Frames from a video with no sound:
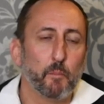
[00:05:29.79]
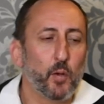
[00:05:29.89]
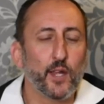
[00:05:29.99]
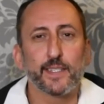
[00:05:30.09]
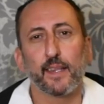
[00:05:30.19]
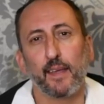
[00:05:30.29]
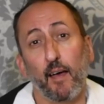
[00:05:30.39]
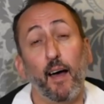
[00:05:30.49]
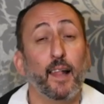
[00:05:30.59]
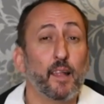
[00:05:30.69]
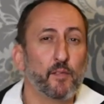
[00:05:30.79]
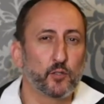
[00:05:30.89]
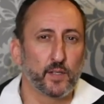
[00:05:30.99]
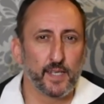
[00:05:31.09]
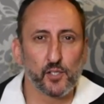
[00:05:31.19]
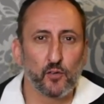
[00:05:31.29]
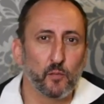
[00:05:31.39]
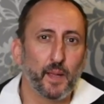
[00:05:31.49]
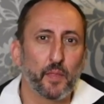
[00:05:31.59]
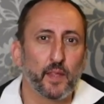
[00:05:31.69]
Personally, I love the
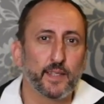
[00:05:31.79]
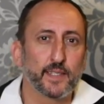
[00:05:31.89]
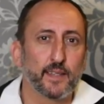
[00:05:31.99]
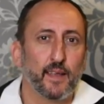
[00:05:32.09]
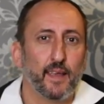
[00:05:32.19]
traditional methods.